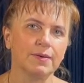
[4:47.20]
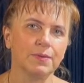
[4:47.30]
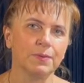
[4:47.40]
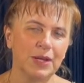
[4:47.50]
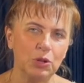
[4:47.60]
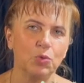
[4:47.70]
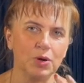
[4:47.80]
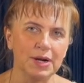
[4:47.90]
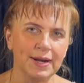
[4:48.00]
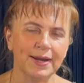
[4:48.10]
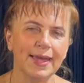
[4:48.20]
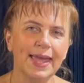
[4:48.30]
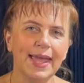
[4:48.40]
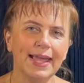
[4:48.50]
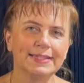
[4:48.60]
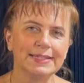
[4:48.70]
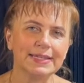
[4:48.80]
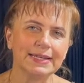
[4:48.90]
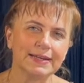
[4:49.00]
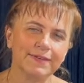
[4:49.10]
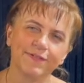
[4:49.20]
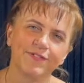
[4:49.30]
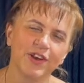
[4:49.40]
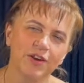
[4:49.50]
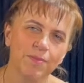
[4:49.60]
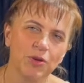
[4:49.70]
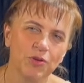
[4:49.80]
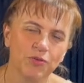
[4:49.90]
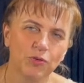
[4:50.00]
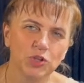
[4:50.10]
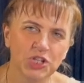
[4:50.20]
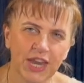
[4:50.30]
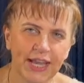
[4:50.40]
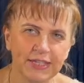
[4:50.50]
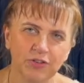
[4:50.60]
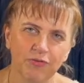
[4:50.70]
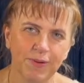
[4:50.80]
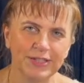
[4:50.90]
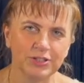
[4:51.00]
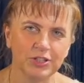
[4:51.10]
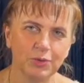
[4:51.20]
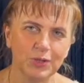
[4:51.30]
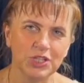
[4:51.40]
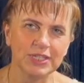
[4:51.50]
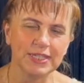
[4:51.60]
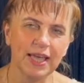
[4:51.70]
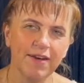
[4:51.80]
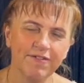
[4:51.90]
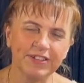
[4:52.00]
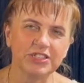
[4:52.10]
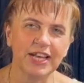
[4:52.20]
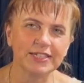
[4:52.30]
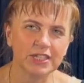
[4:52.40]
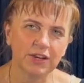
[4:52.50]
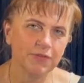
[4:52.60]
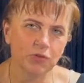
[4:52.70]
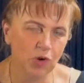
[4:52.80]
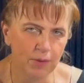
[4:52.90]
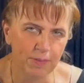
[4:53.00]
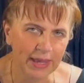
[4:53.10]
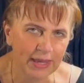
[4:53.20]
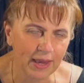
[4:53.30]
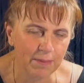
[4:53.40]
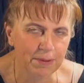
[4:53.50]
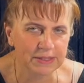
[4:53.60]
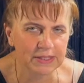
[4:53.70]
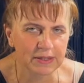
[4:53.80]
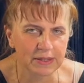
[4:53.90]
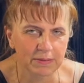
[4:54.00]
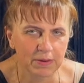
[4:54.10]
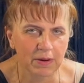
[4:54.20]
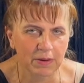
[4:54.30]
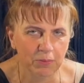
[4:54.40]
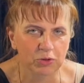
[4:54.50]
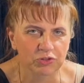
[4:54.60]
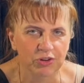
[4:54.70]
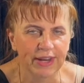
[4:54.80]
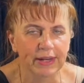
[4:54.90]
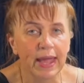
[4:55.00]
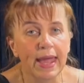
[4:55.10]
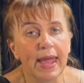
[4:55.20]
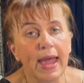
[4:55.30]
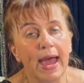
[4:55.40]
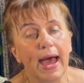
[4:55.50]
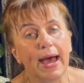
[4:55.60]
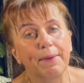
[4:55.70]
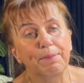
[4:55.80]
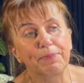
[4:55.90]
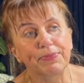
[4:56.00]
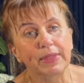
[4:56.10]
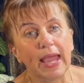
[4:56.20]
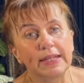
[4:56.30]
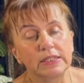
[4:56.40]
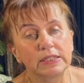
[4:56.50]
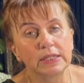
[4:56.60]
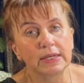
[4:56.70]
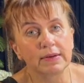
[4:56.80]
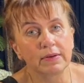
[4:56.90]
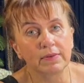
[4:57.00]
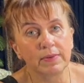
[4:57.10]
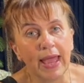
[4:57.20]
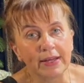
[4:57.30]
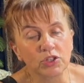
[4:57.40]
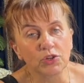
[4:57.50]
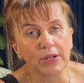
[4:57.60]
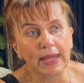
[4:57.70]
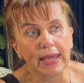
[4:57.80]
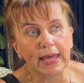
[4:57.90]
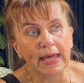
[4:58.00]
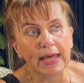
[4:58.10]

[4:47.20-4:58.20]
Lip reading: when you work. It's very beautiful shades of pastel, which is fantastic for making a pastel portrait. And actually